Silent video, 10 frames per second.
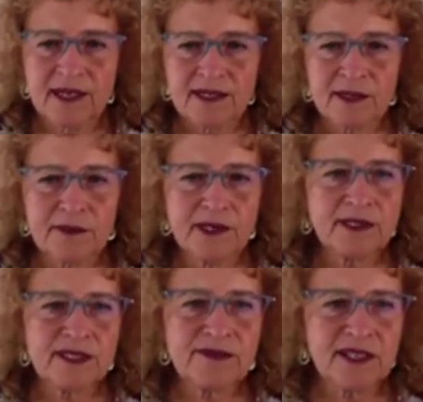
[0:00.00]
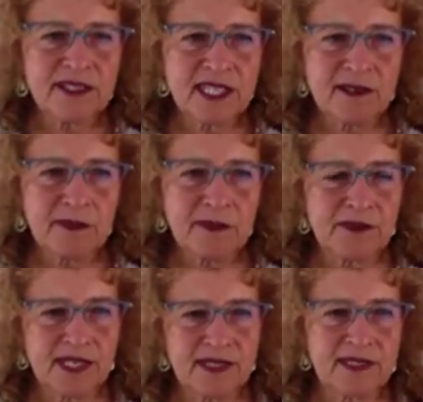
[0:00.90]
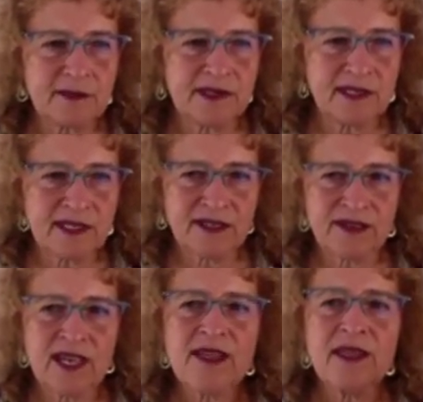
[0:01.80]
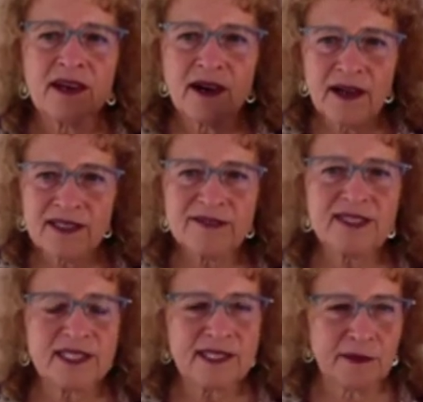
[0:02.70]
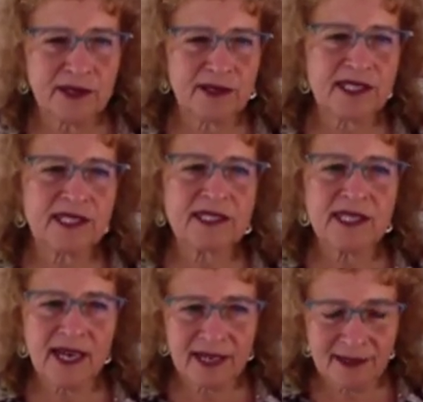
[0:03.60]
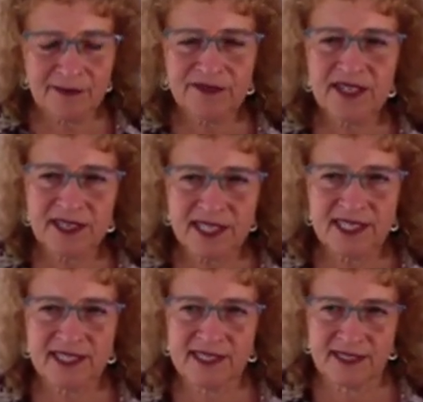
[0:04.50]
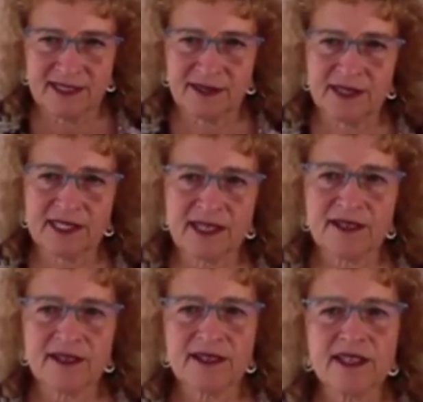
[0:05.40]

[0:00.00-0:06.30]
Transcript: So most of us have been raised to believe that all of these components line up very nicely to each other.